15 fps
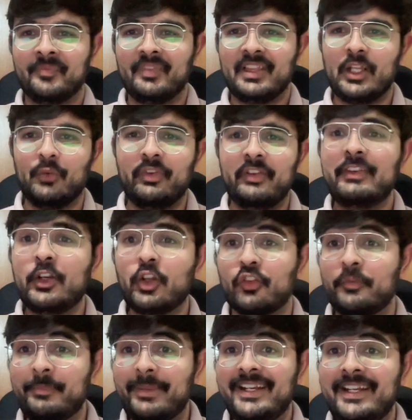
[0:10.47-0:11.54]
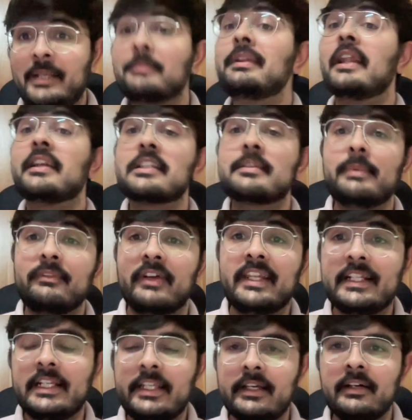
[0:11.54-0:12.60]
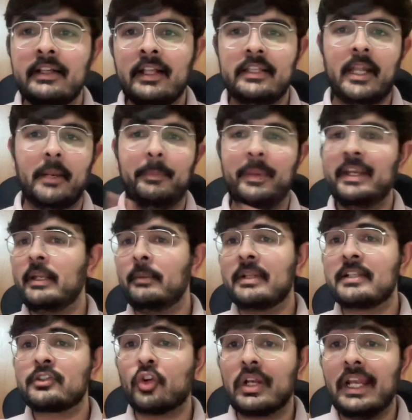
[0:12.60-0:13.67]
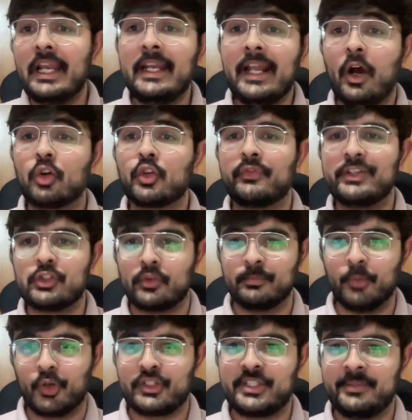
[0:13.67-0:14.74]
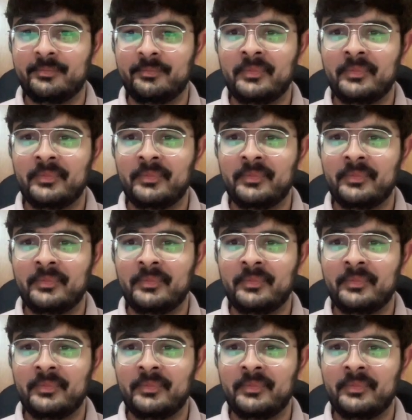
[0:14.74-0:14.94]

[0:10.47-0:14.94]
Now when we talk of Paytm, let us be very clear that Paytm does not lend out of its own books.